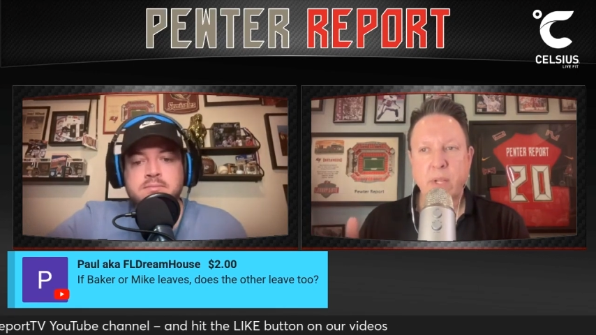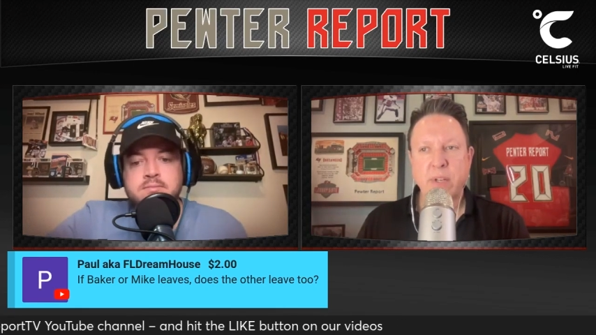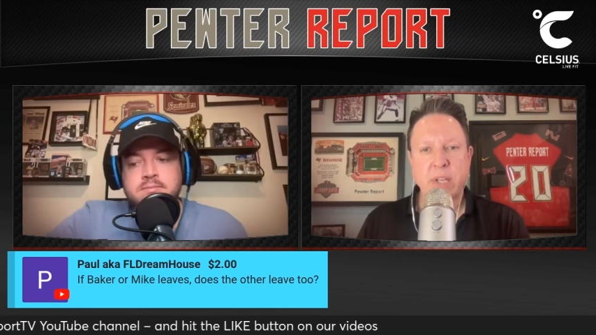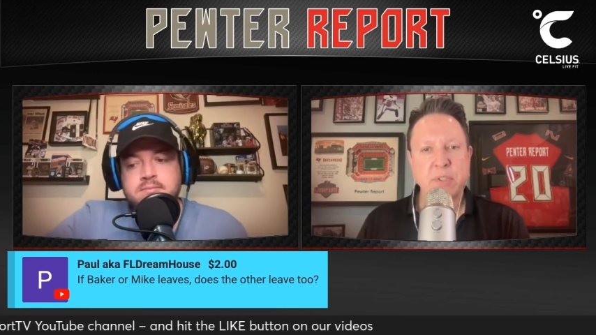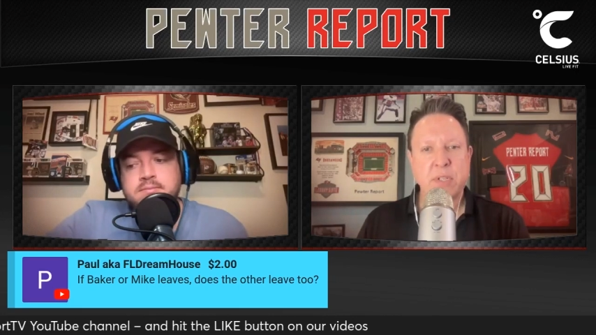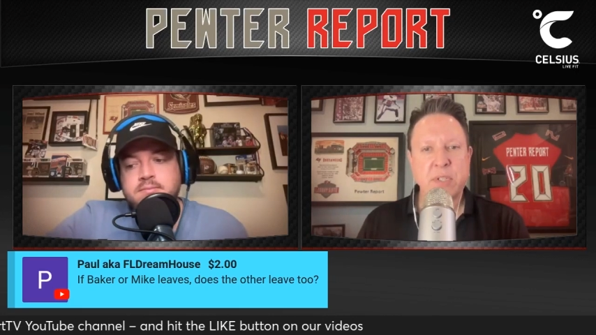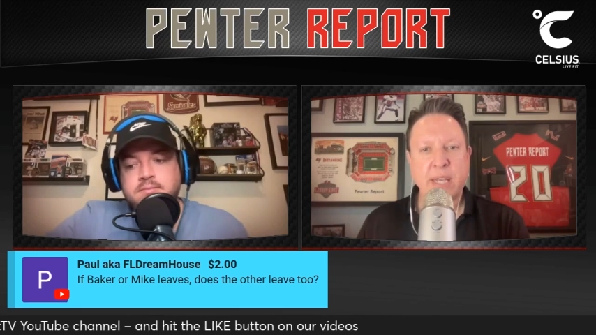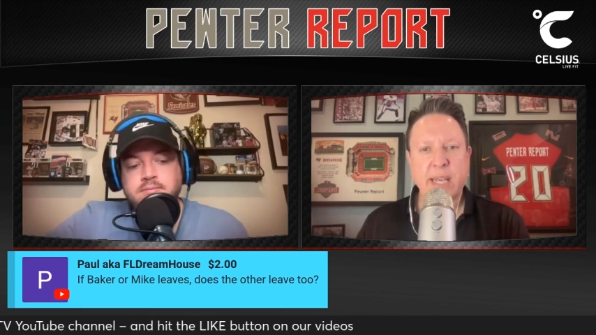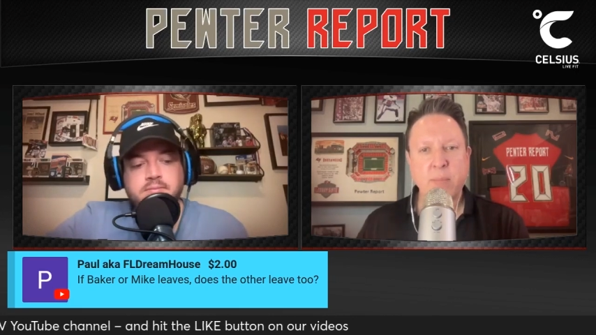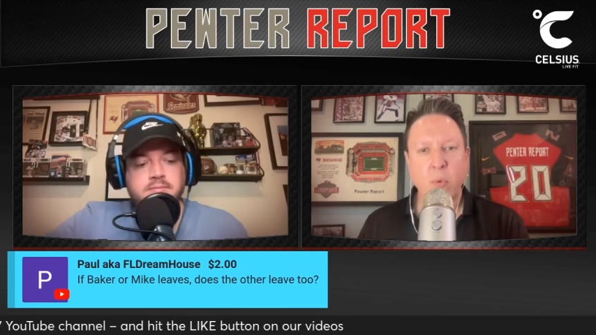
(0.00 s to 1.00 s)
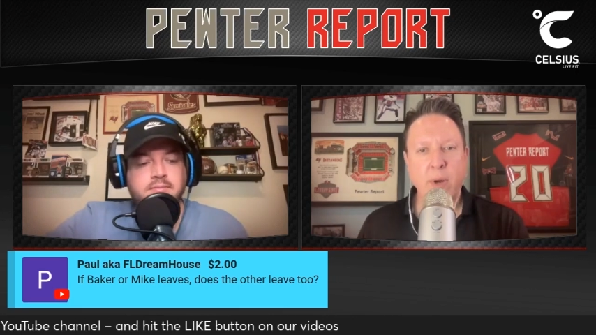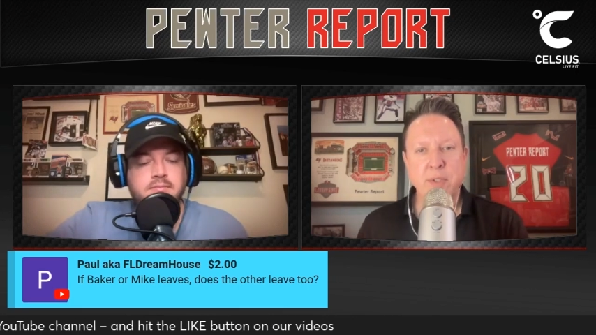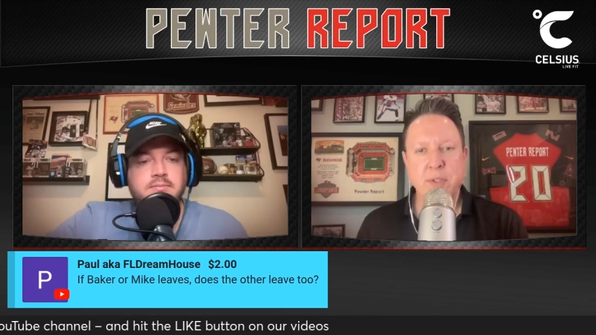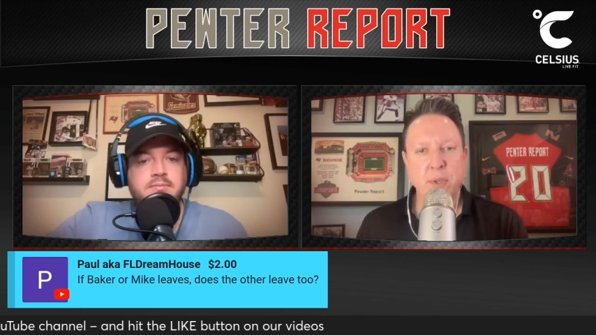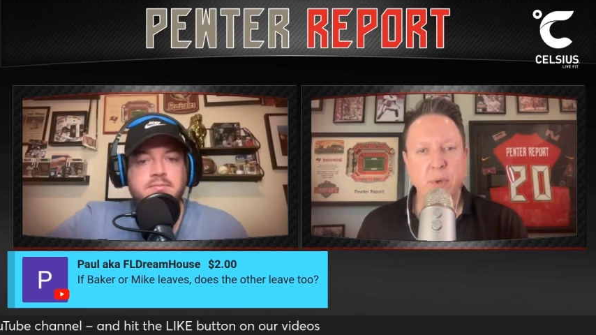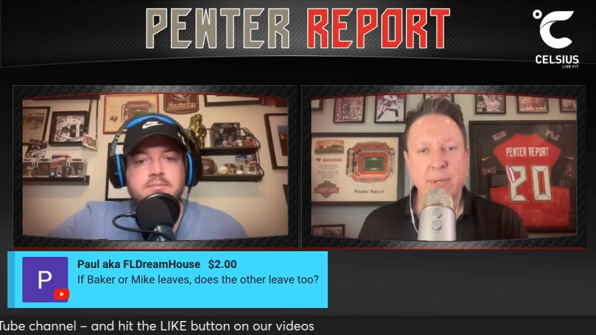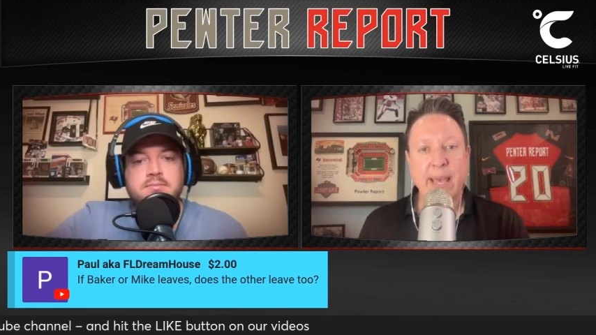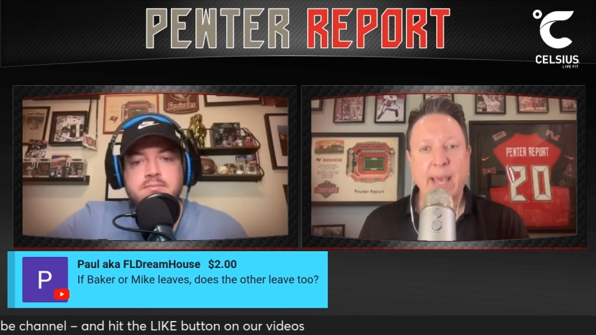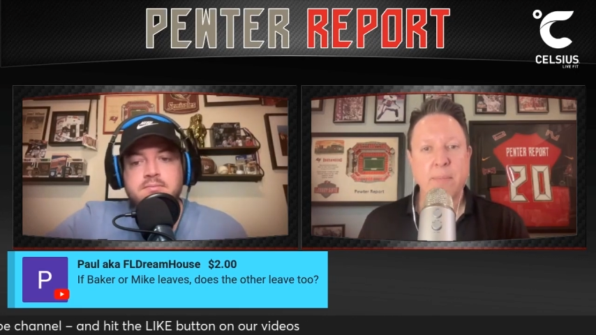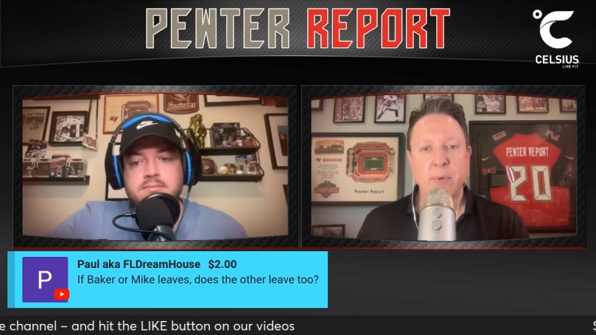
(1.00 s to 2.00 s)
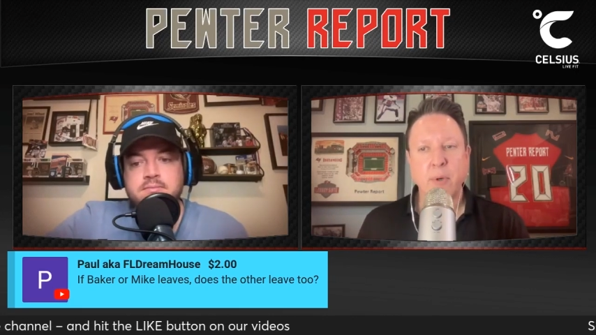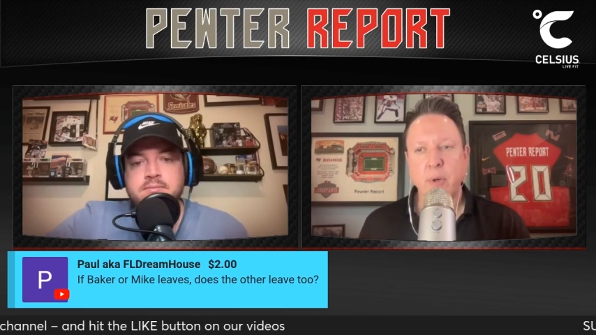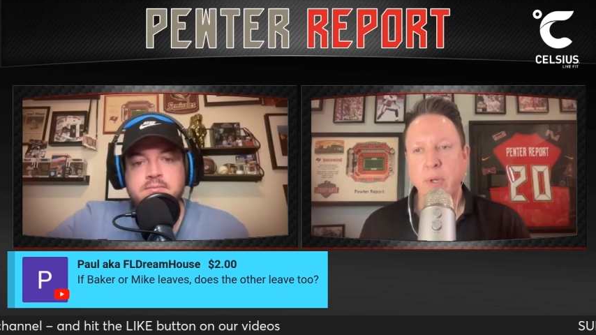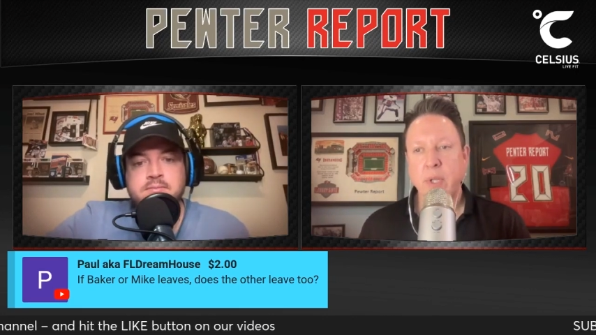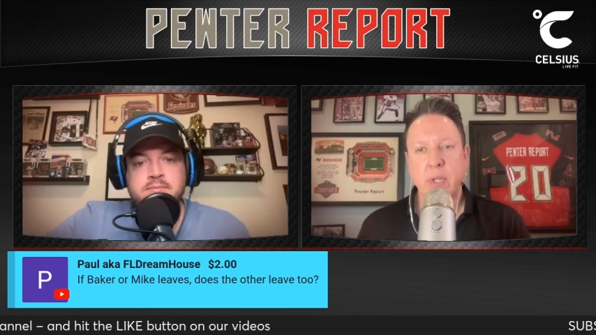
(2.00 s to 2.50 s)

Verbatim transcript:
Speaker 1: does a team want to gamble